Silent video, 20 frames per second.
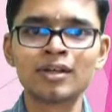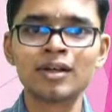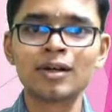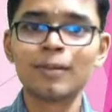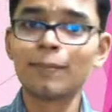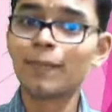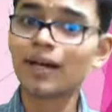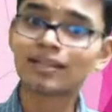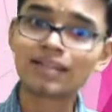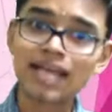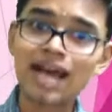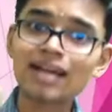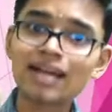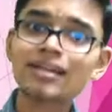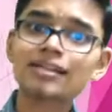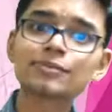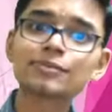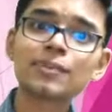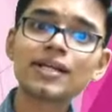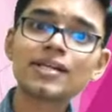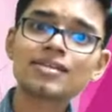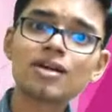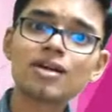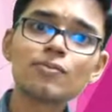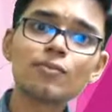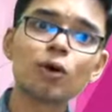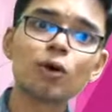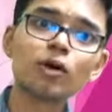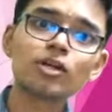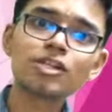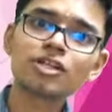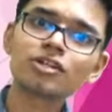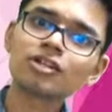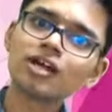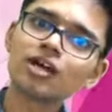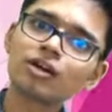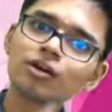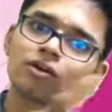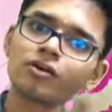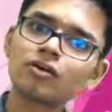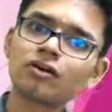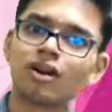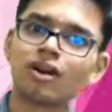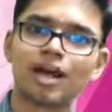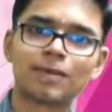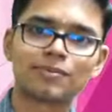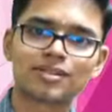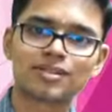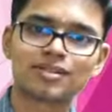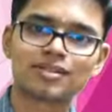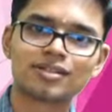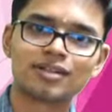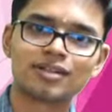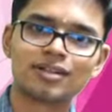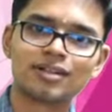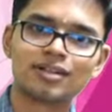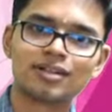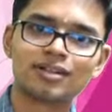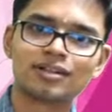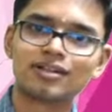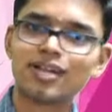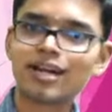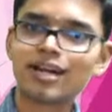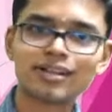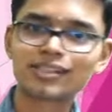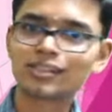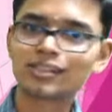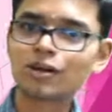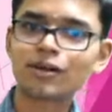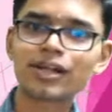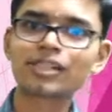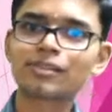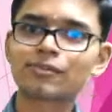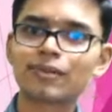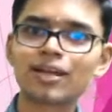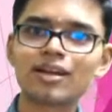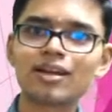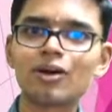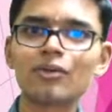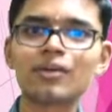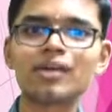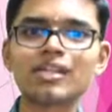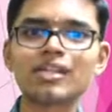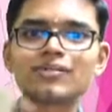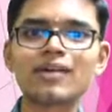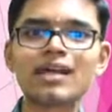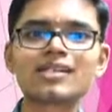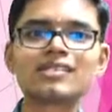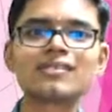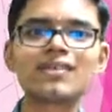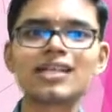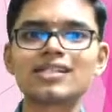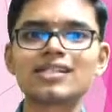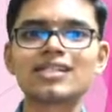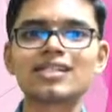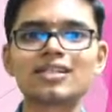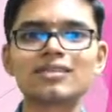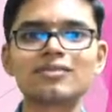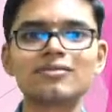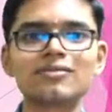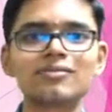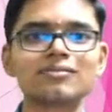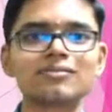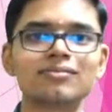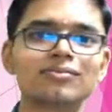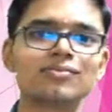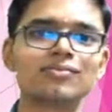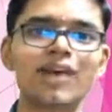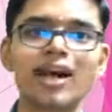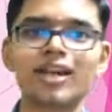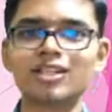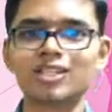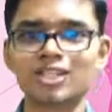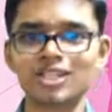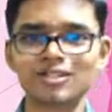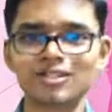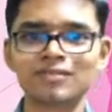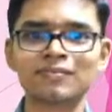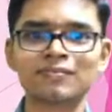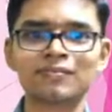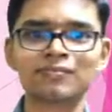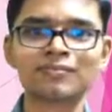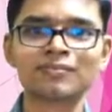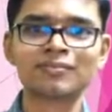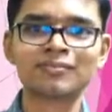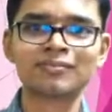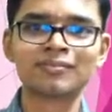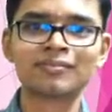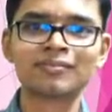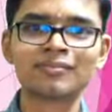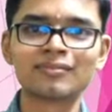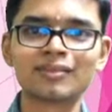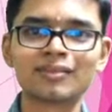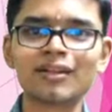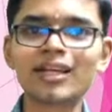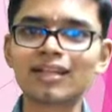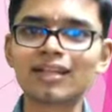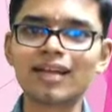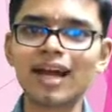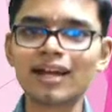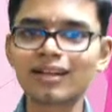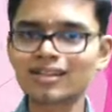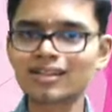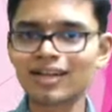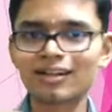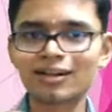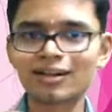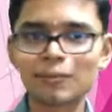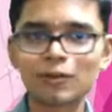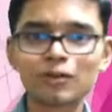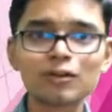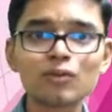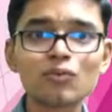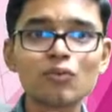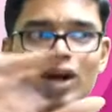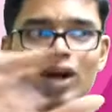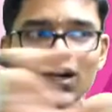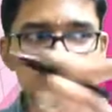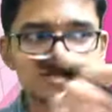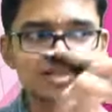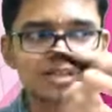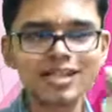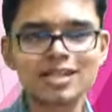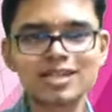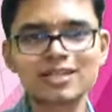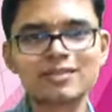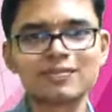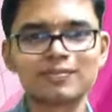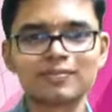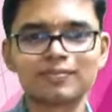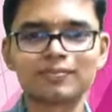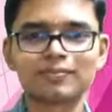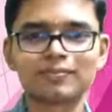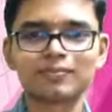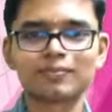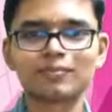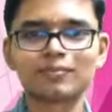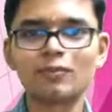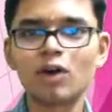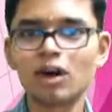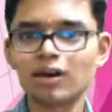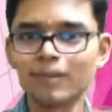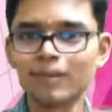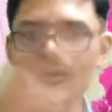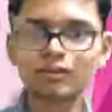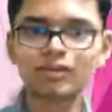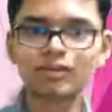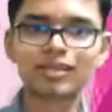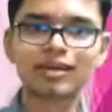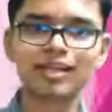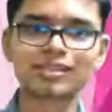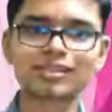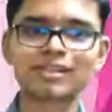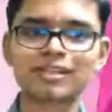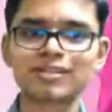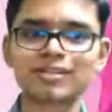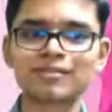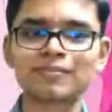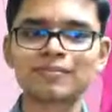But that explains how Mohenjo-daro collapsed. That does not explain how Indus Valley civilization vanished. Okay, that is attributed to one city. What about the rest?